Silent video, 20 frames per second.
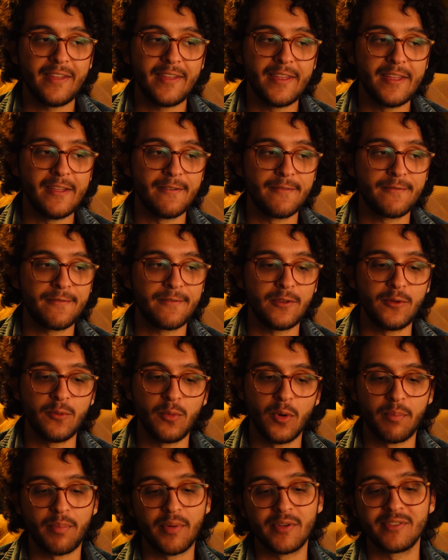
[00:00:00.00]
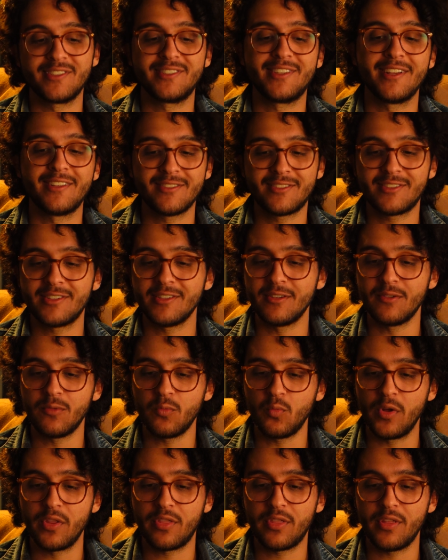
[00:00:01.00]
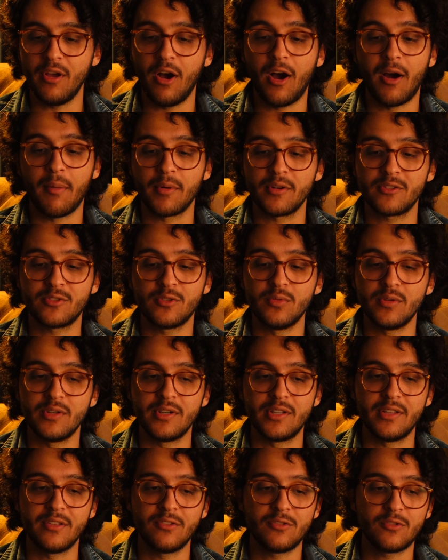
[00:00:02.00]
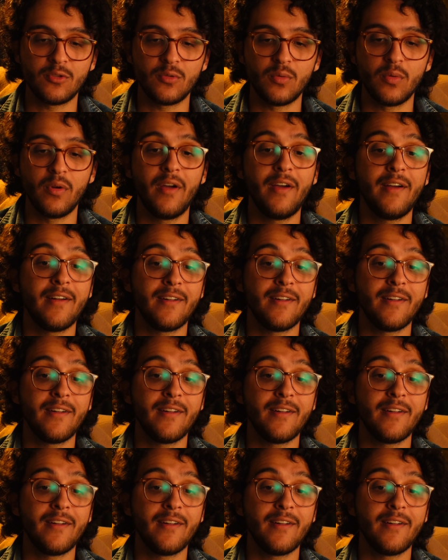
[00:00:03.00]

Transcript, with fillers: if you are presented with the opportunity to